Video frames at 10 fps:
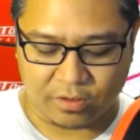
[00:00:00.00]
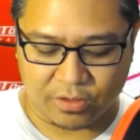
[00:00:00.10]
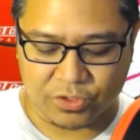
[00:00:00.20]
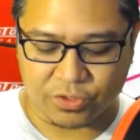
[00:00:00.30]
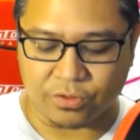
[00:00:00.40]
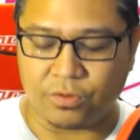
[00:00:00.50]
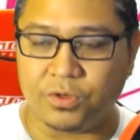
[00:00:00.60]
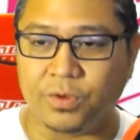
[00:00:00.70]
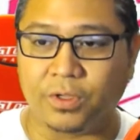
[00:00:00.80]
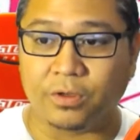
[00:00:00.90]
into
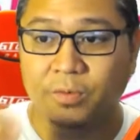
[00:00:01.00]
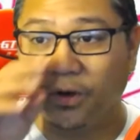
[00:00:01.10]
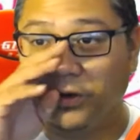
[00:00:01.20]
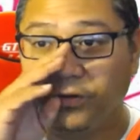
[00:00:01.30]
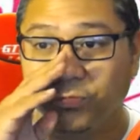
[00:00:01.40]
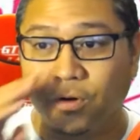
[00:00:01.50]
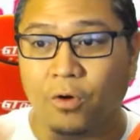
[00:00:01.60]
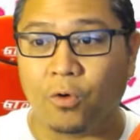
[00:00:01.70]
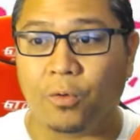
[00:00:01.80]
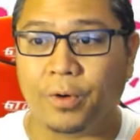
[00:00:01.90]
doing a little bit of your
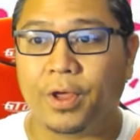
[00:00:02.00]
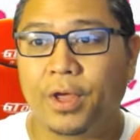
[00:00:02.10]
own.